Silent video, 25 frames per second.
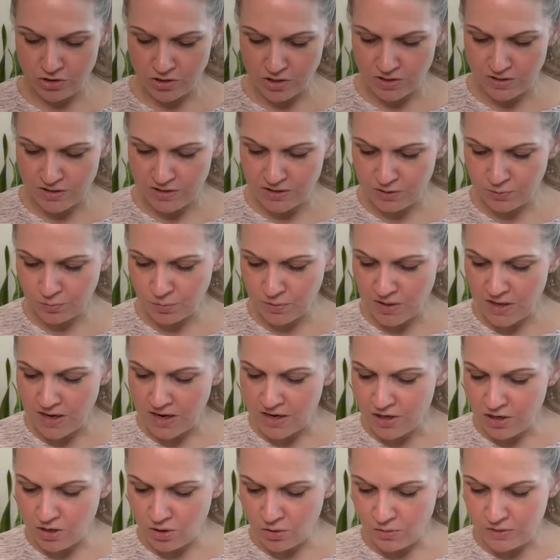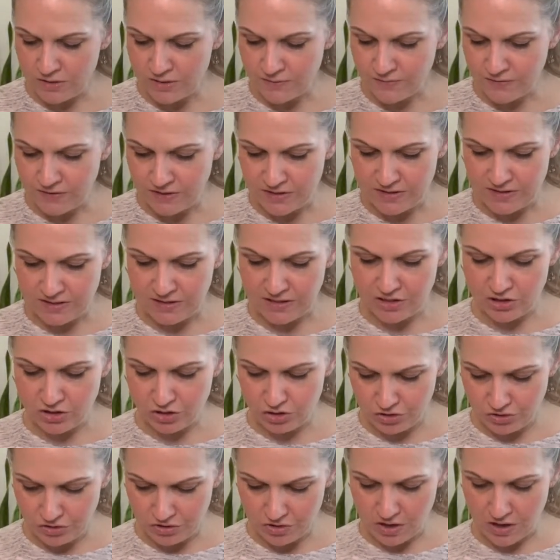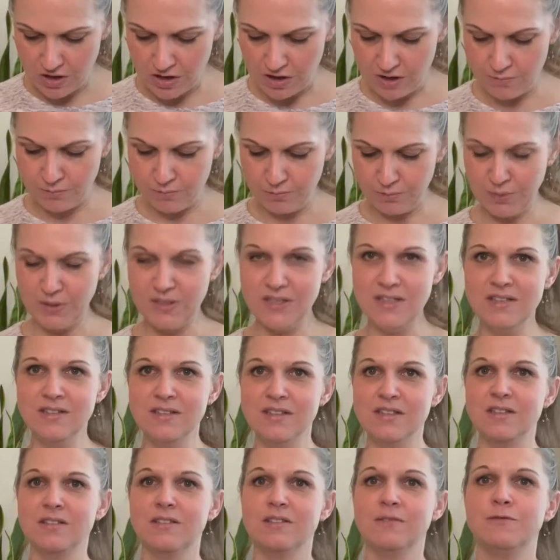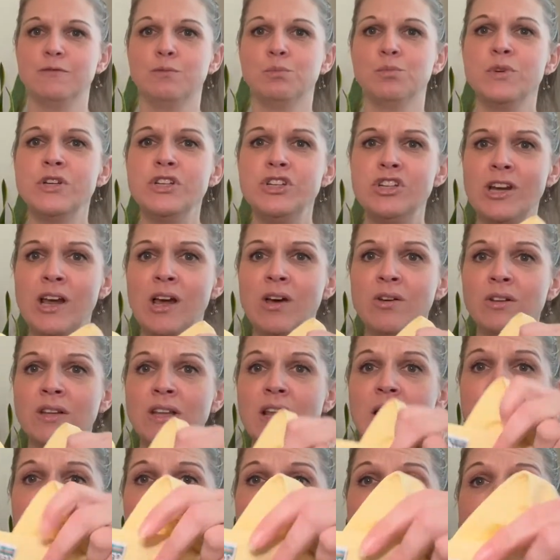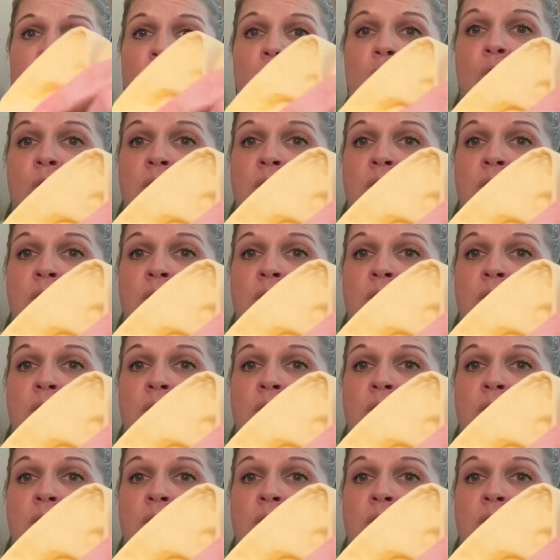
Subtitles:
on this one, I know it's vintage, please reach out and let me know or